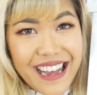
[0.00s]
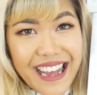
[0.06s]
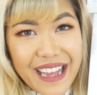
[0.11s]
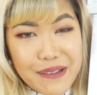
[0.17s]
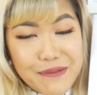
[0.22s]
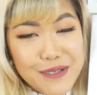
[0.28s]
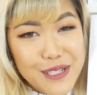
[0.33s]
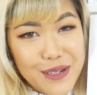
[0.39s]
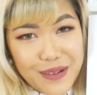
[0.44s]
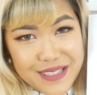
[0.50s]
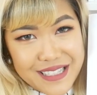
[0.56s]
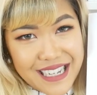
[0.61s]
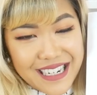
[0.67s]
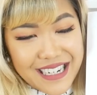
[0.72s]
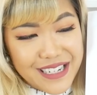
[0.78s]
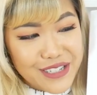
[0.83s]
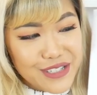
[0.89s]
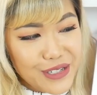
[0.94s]
I'm so
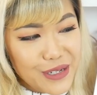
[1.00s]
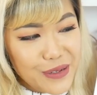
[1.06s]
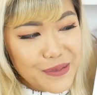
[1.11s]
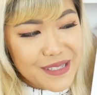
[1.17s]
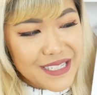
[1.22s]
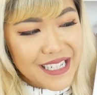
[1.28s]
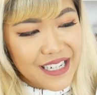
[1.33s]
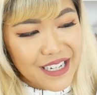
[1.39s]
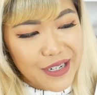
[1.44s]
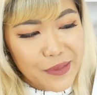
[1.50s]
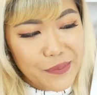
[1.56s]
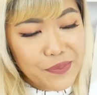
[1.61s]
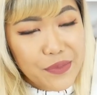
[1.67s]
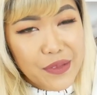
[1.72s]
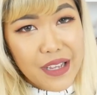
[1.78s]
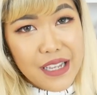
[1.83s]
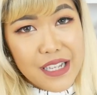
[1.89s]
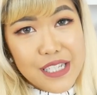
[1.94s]
excited to show you what's in here.
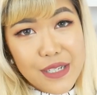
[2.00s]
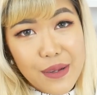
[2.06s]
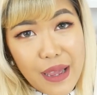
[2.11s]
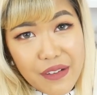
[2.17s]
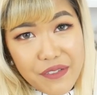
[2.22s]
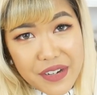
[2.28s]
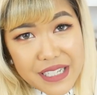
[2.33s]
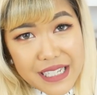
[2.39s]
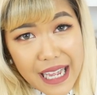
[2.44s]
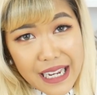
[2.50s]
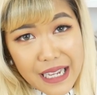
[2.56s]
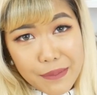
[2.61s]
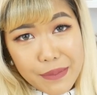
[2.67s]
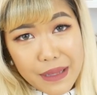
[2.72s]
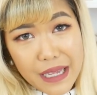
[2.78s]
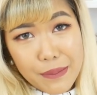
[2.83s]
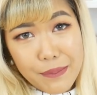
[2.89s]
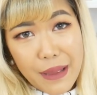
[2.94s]
So every Teddy
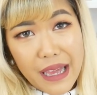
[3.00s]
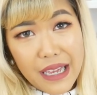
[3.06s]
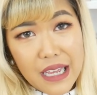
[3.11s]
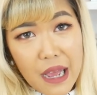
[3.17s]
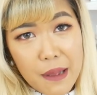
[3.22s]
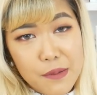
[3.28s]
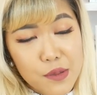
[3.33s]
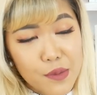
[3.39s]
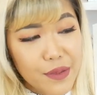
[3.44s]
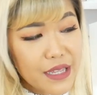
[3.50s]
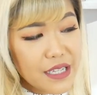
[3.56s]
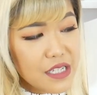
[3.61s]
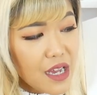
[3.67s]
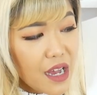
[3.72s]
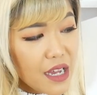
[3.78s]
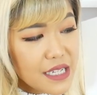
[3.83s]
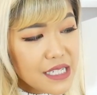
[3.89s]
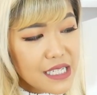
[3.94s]
Blake bag comes with this
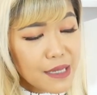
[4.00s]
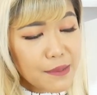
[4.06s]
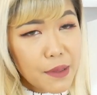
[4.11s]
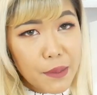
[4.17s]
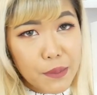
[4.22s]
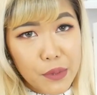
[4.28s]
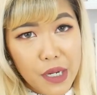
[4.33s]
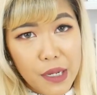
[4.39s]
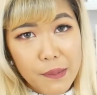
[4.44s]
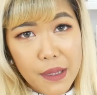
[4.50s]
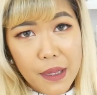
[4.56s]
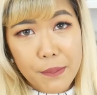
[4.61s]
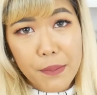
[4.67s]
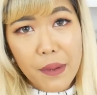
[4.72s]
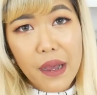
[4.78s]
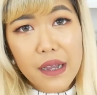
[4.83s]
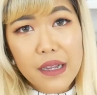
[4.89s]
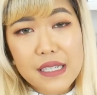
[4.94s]
awesome premium
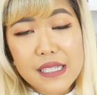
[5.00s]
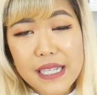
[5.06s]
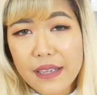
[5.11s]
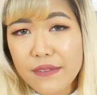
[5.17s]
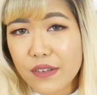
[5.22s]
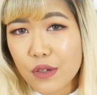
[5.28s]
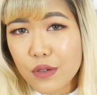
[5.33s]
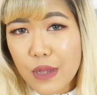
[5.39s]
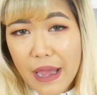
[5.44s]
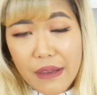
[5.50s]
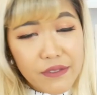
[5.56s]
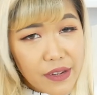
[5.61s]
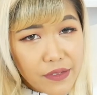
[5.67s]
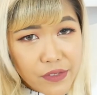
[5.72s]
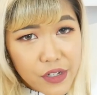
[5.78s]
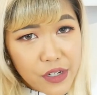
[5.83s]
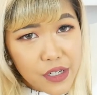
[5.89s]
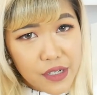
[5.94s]
box. If you have
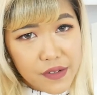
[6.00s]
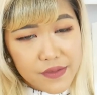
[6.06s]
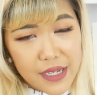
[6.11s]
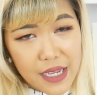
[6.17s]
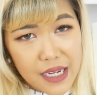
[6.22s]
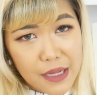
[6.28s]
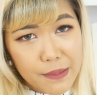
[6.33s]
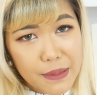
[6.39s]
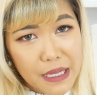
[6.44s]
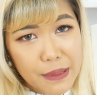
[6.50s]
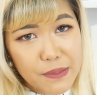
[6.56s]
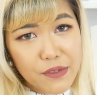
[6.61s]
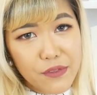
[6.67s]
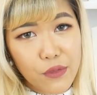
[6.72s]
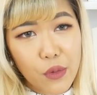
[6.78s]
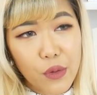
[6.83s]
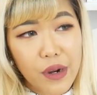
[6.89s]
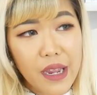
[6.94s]
never heard of Teddy Blake
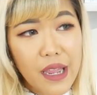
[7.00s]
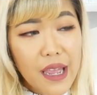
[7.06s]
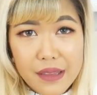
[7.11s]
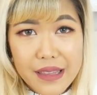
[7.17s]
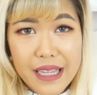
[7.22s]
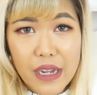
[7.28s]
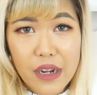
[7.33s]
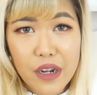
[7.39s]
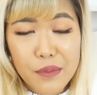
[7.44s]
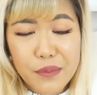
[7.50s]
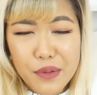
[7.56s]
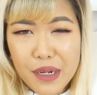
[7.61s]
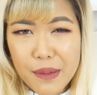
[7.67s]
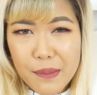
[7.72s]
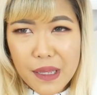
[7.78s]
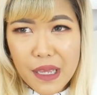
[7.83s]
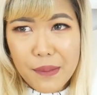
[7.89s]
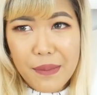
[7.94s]
before, they are a
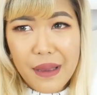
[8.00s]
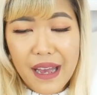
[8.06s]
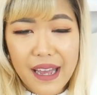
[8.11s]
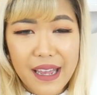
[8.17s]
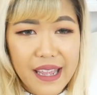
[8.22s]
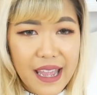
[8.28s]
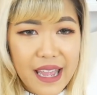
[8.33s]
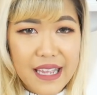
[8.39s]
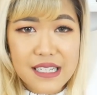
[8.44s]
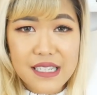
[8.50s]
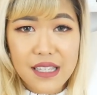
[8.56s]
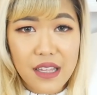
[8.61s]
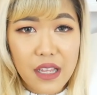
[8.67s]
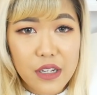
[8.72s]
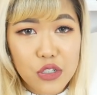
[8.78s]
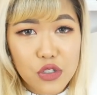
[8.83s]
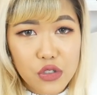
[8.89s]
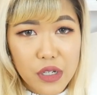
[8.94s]
premium high-end
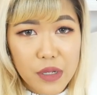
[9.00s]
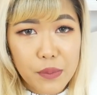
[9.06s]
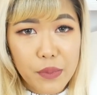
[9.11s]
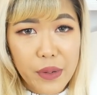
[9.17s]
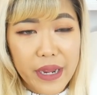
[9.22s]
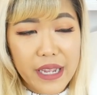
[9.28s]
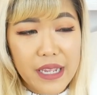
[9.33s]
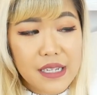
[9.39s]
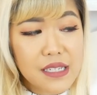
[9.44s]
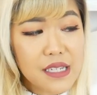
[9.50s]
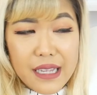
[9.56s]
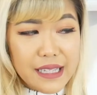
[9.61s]
luxury brand